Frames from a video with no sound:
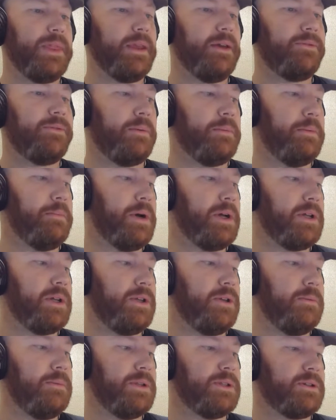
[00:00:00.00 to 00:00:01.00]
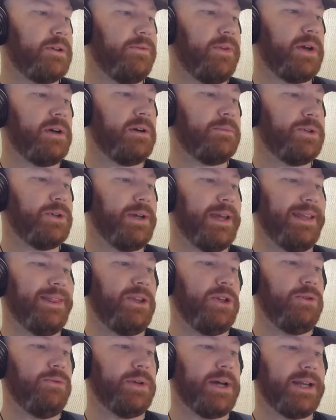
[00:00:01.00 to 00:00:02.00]
from among Cubans available in
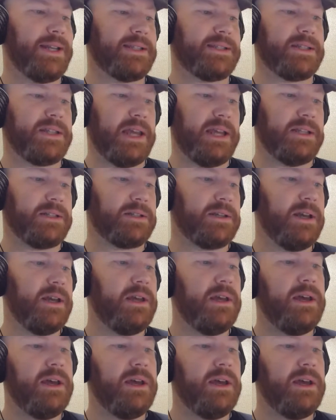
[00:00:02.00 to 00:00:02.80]
the United States.